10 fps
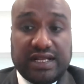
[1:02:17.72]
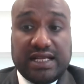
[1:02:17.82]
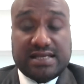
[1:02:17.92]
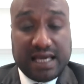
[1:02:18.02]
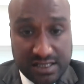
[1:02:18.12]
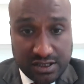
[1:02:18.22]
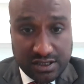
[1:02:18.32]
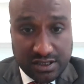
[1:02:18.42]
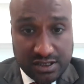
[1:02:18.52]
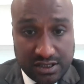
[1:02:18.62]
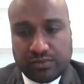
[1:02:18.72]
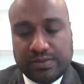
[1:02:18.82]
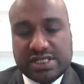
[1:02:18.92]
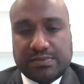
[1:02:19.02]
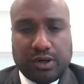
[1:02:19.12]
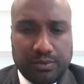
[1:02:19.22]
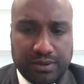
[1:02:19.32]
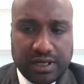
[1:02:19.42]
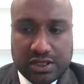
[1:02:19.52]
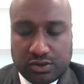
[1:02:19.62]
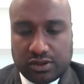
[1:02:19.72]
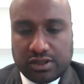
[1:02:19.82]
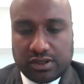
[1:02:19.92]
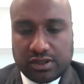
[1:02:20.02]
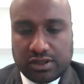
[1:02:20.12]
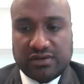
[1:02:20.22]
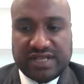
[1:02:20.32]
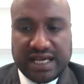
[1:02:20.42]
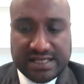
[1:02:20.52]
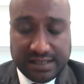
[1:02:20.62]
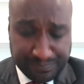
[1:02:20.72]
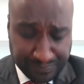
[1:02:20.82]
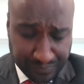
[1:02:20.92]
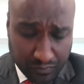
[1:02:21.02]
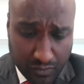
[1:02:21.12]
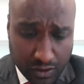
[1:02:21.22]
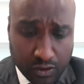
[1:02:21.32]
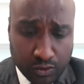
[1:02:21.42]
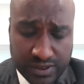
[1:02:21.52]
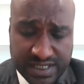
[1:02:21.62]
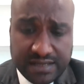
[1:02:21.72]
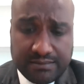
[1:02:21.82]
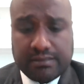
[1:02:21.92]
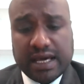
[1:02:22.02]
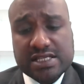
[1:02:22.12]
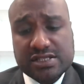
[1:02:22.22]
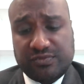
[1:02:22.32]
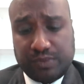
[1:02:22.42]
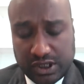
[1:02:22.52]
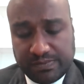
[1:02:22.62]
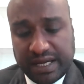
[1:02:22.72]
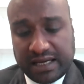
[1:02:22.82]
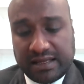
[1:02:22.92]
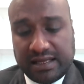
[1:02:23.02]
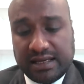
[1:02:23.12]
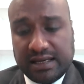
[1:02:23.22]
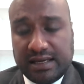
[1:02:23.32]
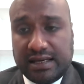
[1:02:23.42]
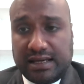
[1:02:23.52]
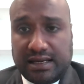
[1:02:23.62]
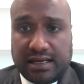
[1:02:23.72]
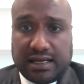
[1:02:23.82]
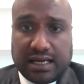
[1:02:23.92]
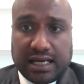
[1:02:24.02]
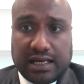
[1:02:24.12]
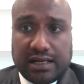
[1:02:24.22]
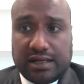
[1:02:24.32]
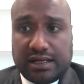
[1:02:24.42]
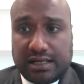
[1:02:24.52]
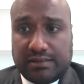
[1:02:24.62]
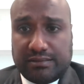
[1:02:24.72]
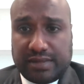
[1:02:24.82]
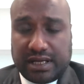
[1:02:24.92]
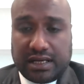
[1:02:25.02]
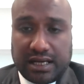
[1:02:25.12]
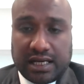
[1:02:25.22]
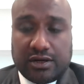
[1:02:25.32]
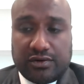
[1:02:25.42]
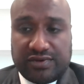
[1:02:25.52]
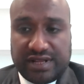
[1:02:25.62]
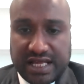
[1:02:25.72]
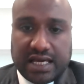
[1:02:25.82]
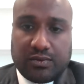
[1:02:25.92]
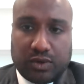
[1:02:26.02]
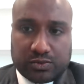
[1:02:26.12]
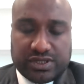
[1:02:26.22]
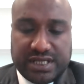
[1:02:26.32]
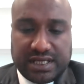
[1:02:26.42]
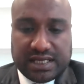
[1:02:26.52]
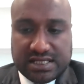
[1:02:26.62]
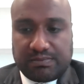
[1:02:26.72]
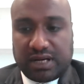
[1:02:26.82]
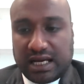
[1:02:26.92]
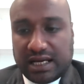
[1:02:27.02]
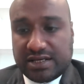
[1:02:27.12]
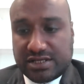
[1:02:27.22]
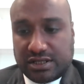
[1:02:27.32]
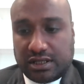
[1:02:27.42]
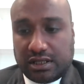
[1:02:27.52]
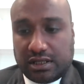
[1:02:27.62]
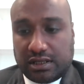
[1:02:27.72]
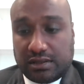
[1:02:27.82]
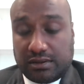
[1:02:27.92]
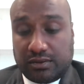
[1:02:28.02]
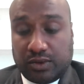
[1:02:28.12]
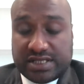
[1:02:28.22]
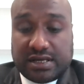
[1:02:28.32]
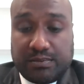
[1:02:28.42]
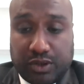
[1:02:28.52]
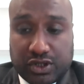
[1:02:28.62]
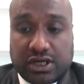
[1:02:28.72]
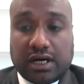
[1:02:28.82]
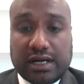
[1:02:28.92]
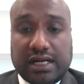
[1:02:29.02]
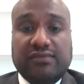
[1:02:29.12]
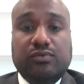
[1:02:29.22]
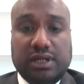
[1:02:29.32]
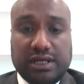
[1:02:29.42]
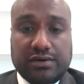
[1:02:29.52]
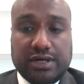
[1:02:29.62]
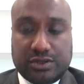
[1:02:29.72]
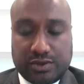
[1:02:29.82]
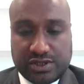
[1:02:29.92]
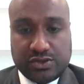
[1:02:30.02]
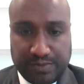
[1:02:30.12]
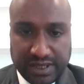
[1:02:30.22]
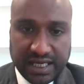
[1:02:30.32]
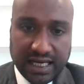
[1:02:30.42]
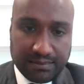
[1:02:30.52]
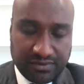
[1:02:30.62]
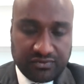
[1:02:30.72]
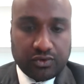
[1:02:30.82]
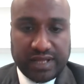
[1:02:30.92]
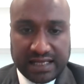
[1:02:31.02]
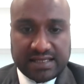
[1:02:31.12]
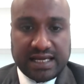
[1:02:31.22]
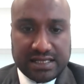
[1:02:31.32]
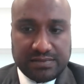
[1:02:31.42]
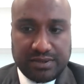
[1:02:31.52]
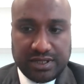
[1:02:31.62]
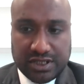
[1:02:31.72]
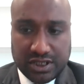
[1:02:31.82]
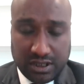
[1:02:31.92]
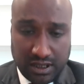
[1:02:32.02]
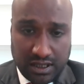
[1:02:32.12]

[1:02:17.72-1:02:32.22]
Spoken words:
any data laws or misappropriation or corruption of data, we're seeing massive pushback there. And over there, what we're seeing is suppliers are, once they're pushed hard enough, will agree to a super cap for that data breach.